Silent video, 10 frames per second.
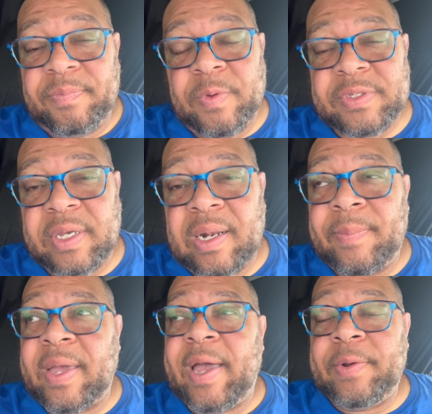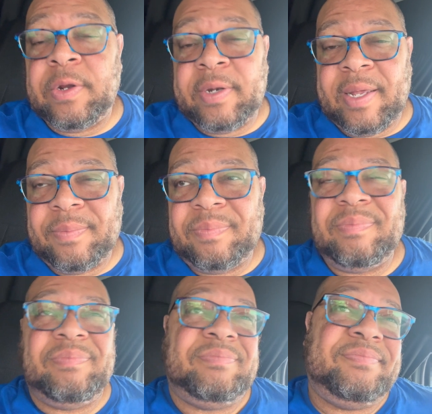once again, I'm a guy on the internet,
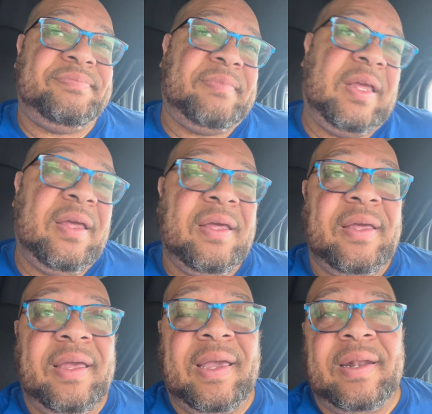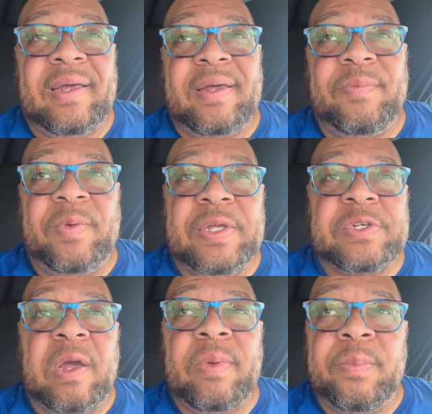and it's
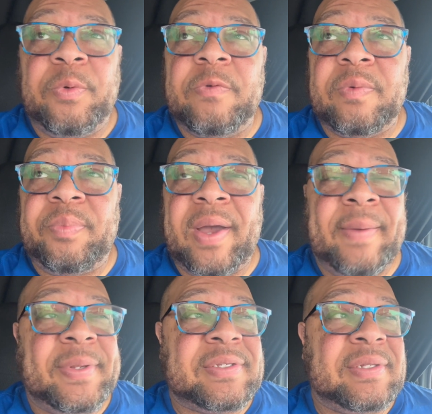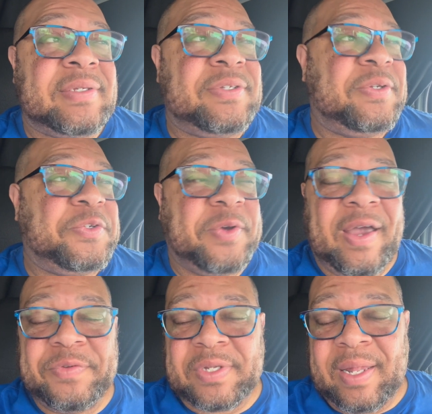already been proven Prime doesn't listen to their
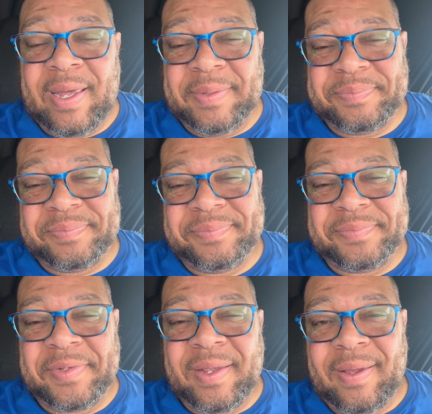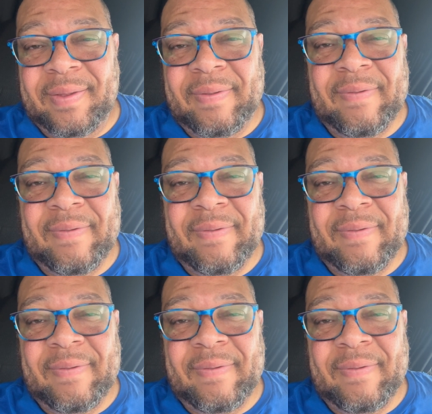drivers a lot. Okay.